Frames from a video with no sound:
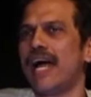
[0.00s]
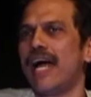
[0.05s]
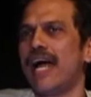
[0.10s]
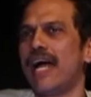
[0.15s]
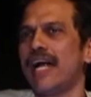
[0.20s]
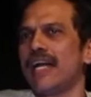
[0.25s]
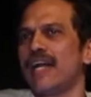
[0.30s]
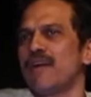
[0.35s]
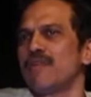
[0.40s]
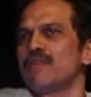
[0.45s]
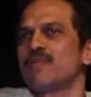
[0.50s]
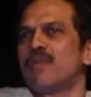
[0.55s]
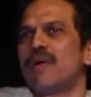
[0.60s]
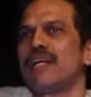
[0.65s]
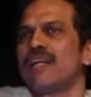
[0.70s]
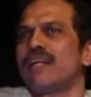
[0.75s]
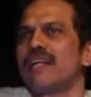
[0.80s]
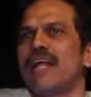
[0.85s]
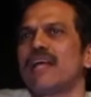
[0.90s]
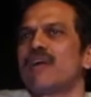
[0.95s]
And I was
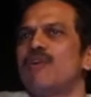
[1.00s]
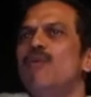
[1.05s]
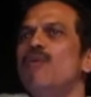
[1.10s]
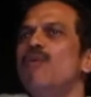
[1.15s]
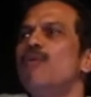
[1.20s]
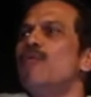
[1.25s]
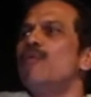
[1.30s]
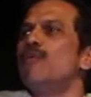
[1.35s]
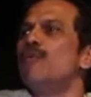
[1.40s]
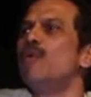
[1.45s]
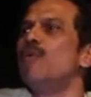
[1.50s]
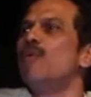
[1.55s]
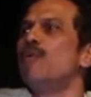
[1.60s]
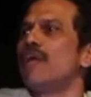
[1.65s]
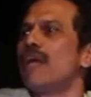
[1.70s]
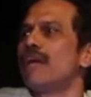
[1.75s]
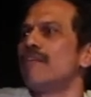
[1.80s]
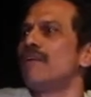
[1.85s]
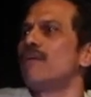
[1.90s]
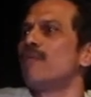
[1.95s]
wondering, like, who, who
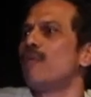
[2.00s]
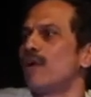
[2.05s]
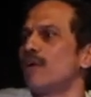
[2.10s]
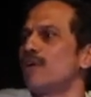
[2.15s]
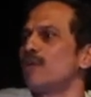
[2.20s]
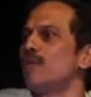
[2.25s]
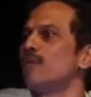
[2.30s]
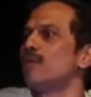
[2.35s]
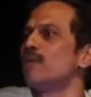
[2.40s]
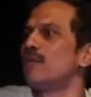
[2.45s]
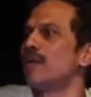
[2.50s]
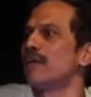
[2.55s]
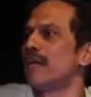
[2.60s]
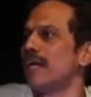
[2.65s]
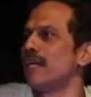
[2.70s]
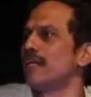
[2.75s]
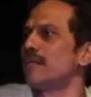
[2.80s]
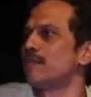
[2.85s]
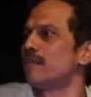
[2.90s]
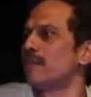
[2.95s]
would ever want to
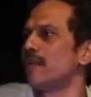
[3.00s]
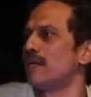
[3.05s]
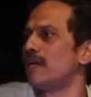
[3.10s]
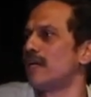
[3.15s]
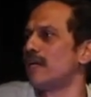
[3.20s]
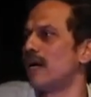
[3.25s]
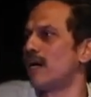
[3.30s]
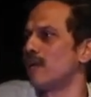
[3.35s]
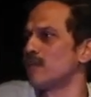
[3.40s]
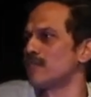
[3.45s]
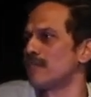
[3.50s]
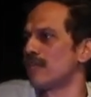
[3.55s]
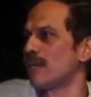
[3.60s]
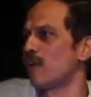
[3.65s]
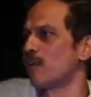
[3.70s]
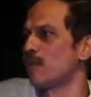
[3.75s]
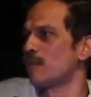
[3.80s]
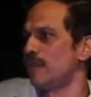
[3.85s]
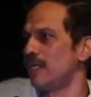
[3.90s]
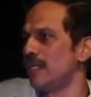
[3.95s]
rent a uh, house there
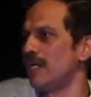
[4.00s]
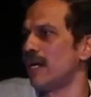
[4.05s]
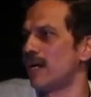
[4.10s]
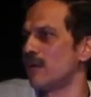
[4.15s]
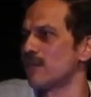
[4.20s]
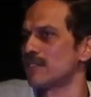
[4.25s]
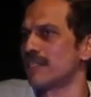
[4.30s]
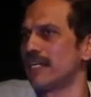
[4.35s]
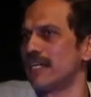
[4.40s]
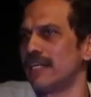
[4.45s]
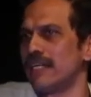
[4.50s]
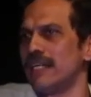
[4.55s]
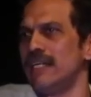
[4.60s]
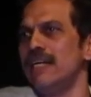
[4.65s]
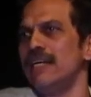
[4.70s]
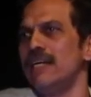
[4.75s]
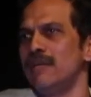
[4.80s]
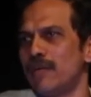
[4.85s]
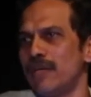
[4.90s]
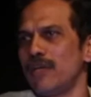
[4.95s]
or build a house there?
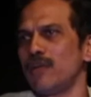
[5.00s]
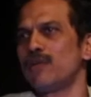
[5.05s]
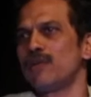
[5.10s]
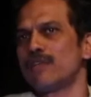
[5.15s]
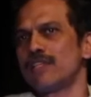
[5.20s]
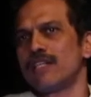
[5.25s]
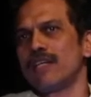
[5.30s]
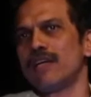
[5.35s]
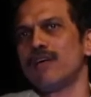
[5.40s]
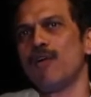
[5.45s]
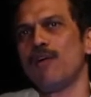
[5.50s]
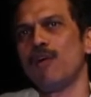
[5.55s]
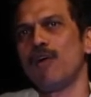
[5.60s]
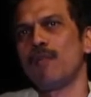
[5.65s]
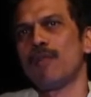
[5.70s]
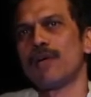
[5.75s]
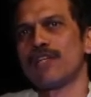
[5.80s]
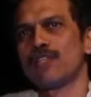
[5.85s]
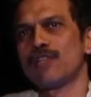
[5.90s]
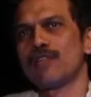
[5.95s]
But you could see a whole
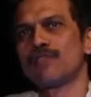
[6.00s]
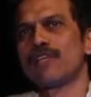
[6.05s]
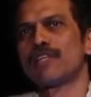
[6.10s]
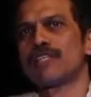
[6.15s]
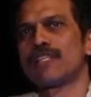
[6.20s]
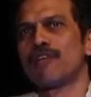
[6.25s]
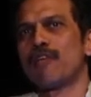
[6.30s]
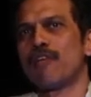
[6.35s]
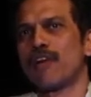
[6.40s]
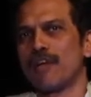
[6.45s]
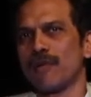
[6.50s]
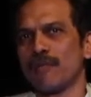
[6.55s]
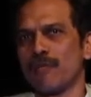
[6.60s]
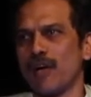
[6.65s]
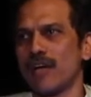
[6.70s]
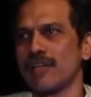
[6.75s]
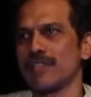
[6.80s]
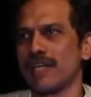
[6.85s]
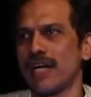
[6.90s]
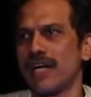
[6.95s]
bunch of 60 40
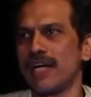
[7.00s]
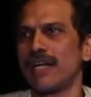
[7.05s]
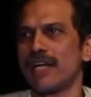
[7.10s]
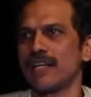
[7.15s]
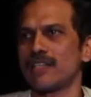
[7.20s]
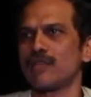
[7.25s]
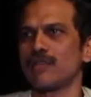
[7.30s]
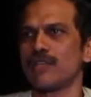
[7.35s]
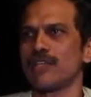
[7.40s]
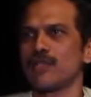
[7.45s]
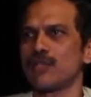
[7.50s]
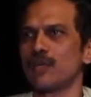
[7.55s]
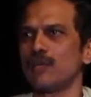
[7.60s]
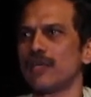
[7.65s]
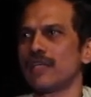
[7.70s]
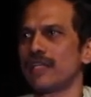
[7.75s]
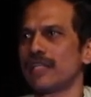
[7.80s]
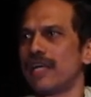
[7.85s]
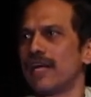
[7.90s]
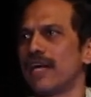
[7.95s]
plots right next to the
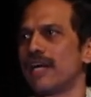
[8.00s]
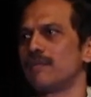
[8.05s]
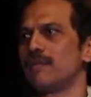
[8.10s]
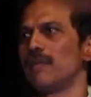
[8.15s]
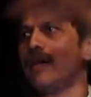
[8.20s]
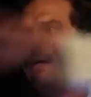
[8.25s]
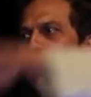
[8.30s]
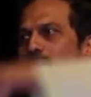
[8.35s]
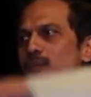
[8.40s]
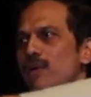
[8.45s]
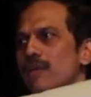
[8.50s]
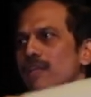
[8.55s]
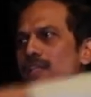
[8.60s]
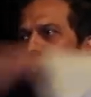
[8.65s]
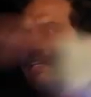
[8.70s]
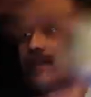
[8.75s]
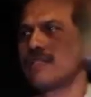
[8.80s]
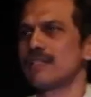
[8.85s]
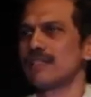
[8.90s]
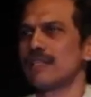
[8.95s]
sewer. They had put
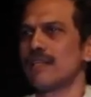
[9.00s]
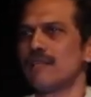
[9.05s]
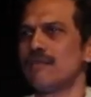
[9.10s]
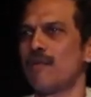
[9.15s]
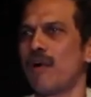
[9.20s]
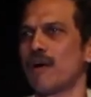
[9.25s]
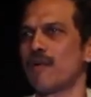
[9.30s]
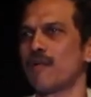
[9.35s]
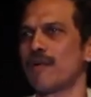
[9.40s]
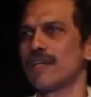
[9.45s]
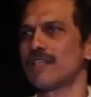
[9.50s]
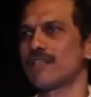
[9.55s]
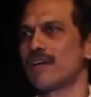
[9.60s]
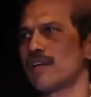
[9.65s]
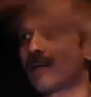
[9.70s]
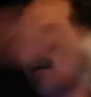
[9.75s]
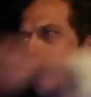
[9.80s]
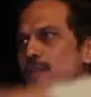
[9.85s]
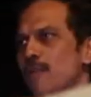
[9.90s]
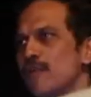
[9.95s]
these uh, walkways
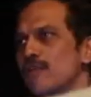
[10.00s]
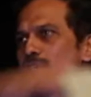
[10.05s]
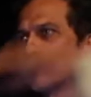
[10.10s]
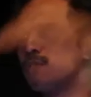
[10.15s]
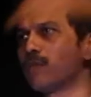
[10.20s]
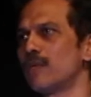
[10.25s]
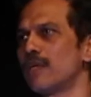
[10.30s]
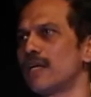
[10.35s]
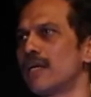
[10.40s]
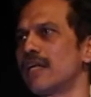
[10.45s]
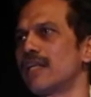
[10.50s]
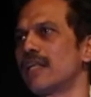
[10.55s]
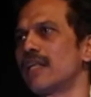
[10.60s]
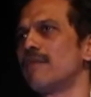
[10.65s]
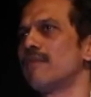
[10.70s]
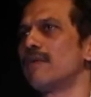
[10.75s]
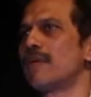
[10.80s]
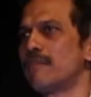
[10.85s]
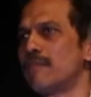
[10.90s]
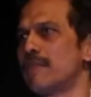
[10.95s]
on top of the sewer, and
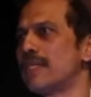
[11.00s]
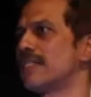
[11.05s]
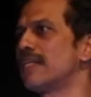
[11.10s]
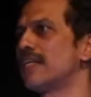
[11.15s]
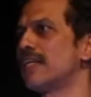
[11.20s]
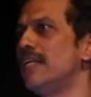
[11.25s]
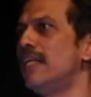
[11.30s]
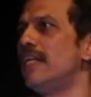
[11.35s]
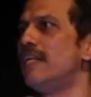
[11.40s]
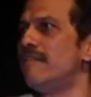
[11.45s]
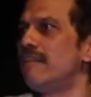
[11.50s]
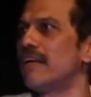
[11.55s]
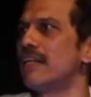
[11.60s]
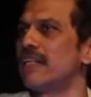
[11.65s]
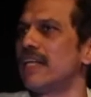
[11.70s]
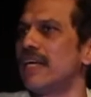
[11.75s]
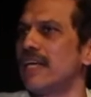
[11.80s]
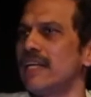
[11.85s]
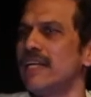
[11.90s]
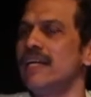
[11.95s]
they were basically
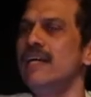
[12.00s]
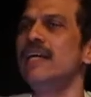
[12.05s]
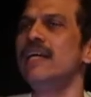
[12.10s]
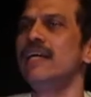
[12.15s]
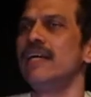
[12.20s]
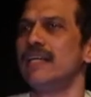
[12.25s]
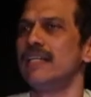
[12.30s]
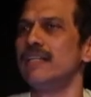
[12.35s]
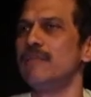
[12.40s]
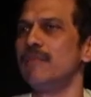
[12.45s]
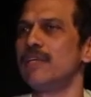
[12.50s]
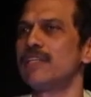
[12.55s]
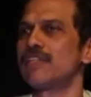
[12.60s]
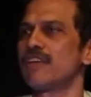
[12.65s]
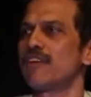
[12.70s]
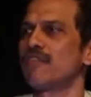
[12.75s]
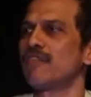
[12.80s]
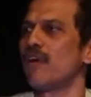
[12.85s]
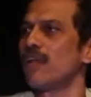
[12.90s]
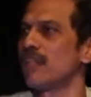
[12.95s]
living there in the
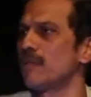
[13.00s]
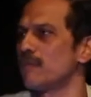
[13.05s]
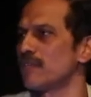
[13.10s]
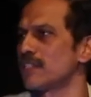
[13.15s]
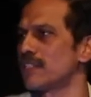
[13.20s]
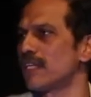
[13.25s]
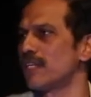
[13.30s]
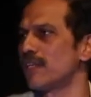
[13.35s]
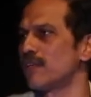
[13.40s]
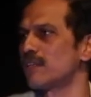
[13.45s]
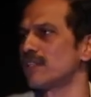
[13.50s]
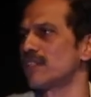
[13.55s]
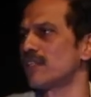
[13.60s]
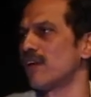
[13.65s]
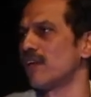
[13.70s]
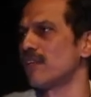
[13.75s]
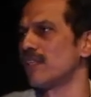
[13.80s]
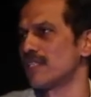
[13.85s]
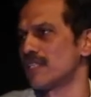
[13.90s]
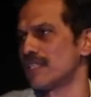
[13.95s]
midst of all the mosquitoes and
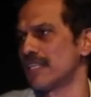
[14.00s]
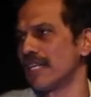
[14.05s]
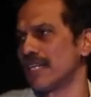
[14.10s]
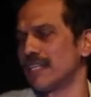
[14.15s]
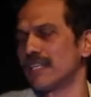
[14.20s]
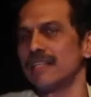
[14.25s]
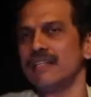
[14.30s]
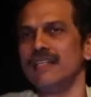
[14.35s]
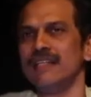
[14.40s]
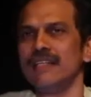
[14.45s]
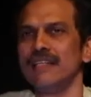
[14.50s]
all the stink.